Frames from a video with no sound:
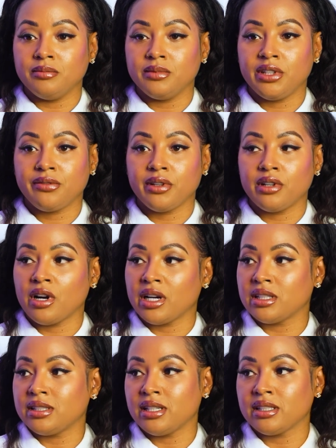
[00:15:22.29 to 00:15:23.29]
different
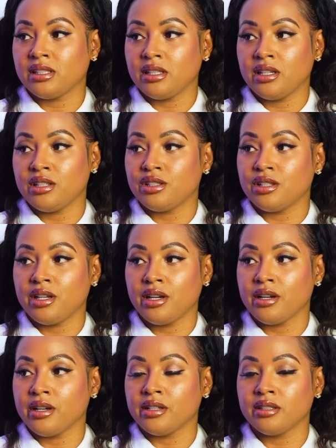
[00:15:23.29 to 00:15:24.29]
architects and
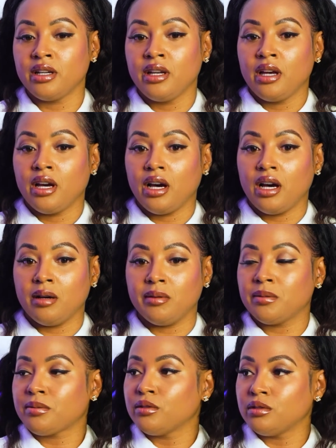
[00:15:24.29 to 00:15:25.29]
engineer
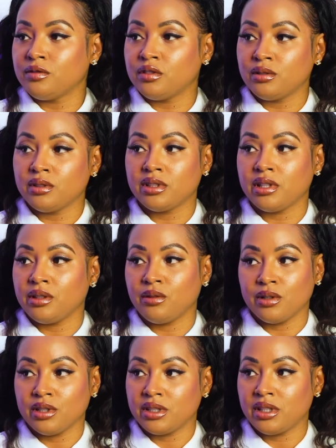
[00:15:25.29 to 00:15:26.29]
approvals in
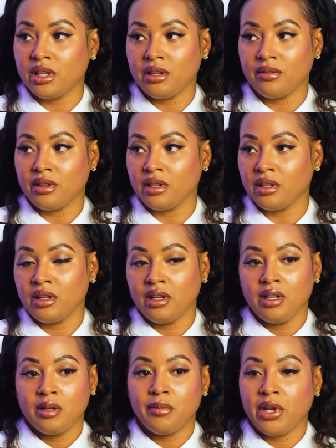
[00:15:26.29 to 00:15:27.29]
order to even
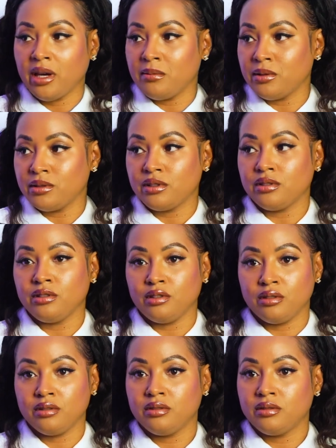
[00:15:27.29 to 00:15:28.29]
be able
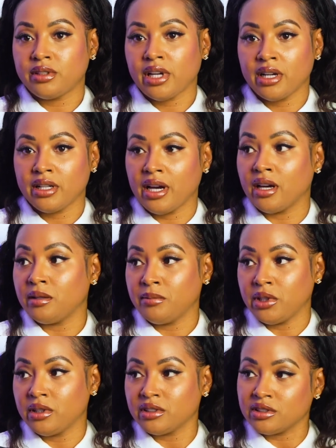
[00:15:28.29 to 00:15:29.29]
to tear down and
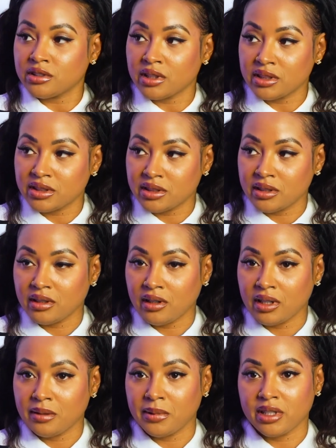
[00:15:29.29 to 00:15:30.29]
build construction
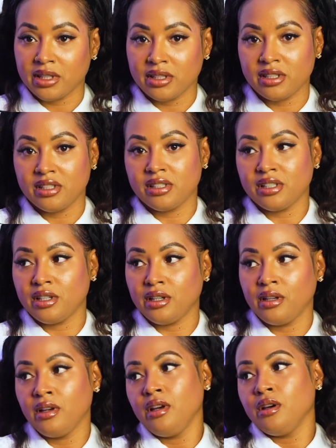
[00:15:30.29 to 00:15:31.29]
on it because the
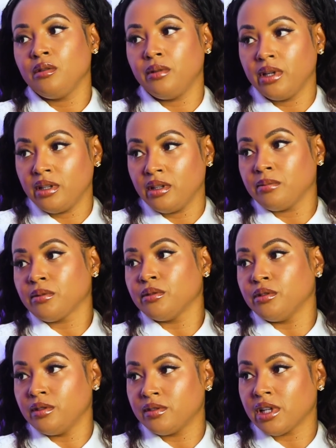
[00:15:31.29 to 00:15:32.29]
city wouldn't
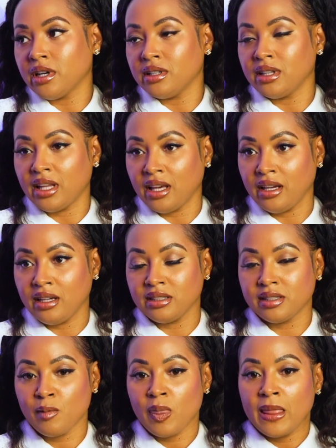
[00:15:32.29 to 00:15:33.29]
approve certain
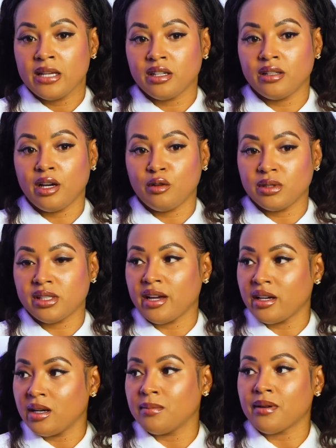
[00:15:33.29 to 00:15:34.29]
things. So that was
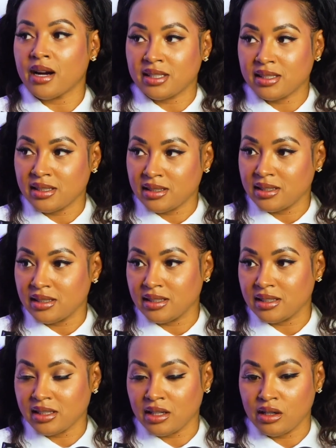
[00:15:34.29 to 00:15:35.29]
like a process in
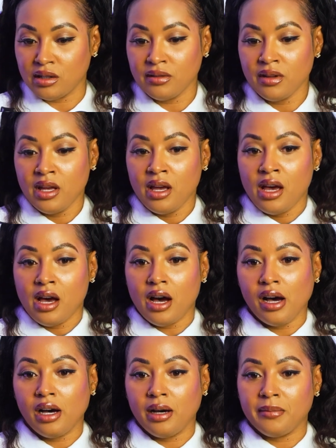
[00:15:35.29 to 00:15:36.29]
itself.
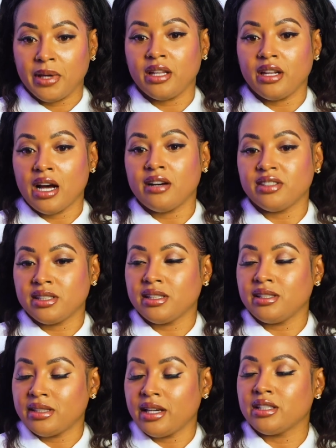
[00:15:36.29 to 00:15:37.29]
And then obviously
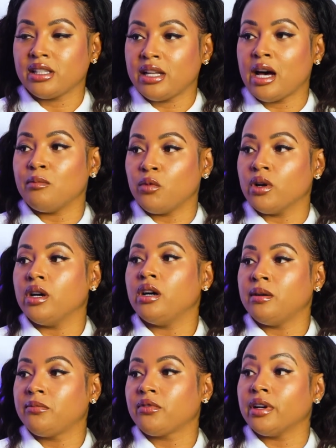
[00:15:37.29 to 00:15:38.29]
it takes a lot more
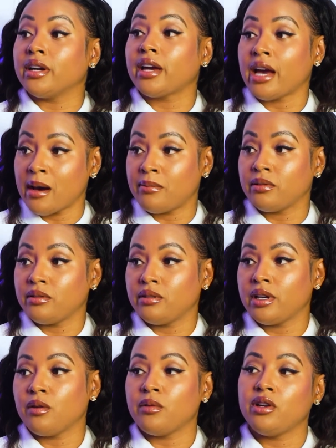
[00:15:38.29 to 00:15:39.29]
upfront capital.
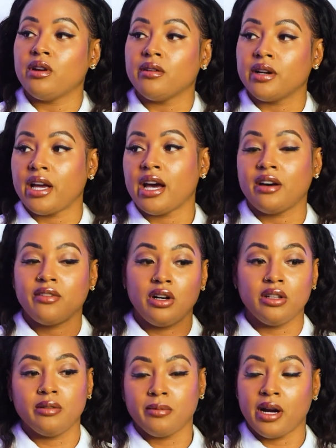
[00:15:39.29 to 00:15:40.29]
And when you already have
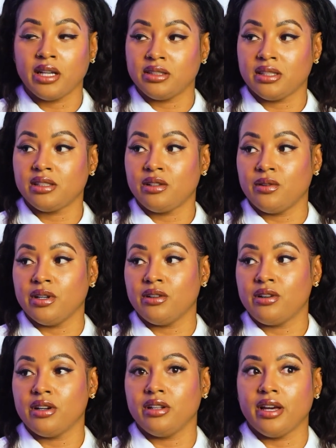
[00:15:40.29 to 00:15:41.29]
other projects going
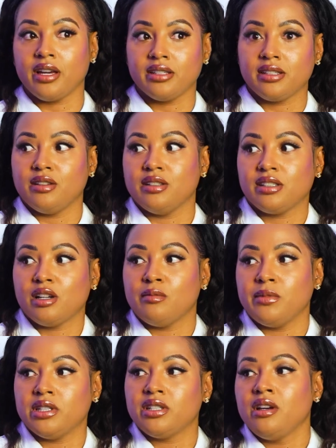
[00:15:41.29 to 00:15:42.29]
on, like it's only so
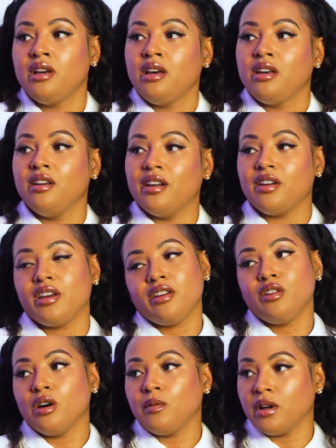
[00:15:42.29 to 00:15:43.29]
much, and
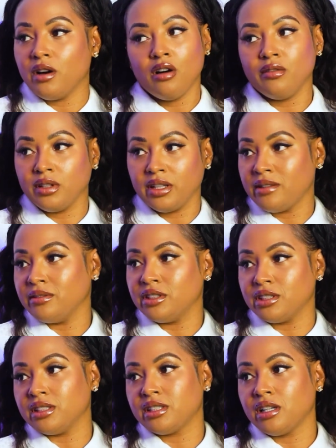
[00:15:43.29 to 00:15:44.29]
you don't want to over leverage
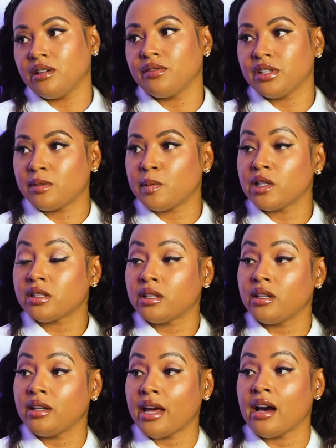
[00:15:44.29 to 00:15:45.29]
yourself, especially
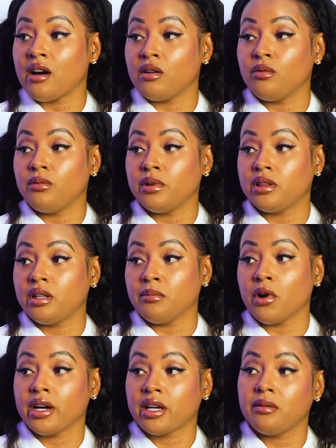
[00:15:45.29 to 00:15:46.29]
now with the
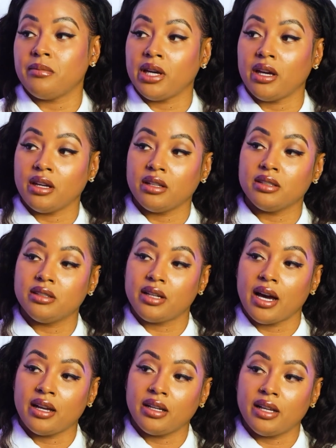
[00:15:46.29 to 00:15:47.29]
market being
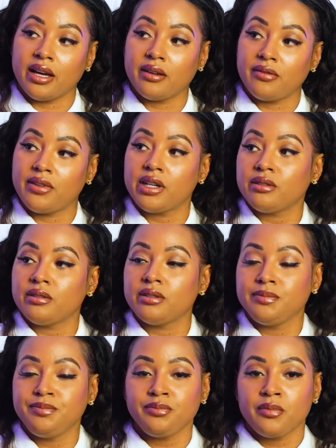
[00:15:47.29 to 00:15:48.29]
kind of like fickle.
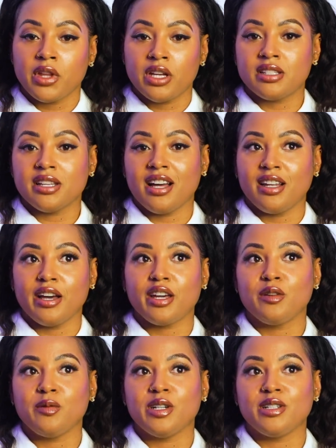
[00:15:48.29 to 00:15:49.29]
It's not like
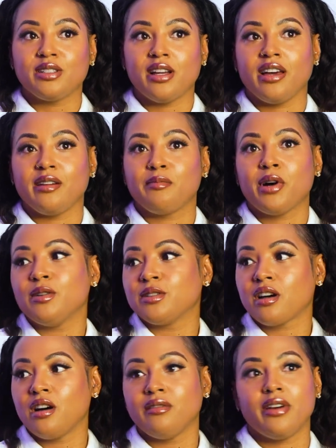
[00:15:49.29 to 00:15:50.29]
it was like post
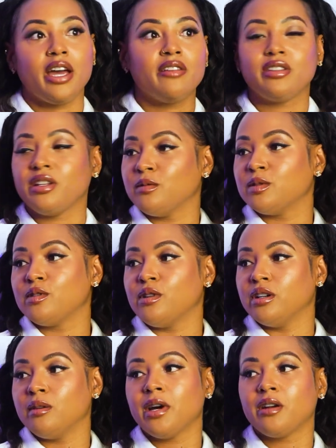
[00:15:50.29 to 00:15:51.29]
COVID, everything was
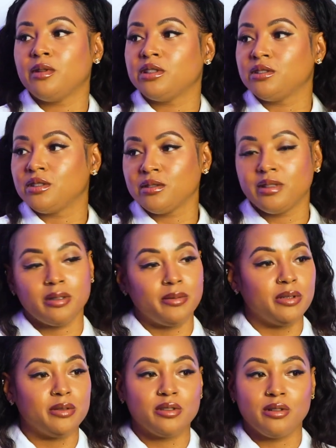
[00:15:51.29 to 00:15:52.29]
going. No matter what you threw up,
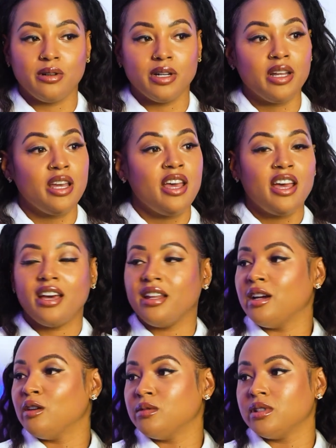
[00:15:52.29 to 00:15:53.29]
it was going. And
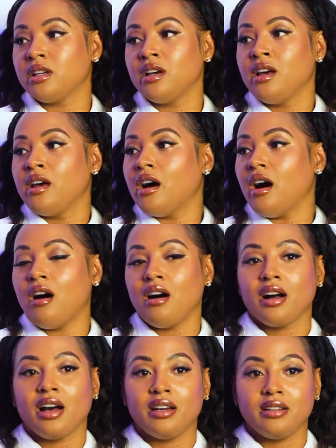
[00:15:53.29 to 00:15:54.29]
there was all
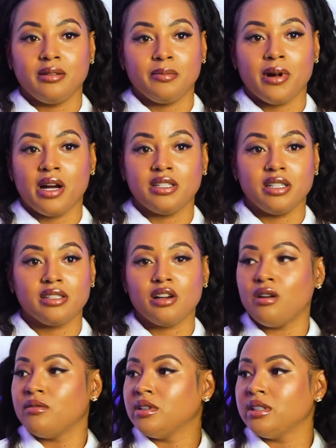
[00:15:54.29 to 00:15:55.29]
kind of projects
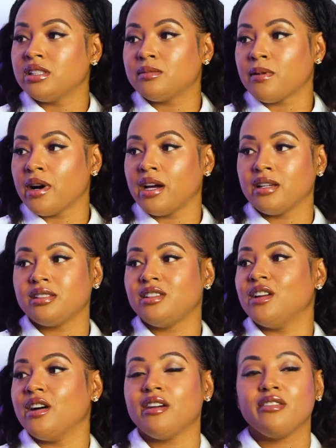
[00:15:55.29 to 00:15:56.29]
over list price.
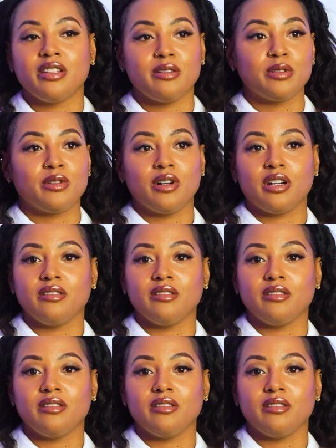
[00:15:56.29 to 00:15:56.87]
Everything was going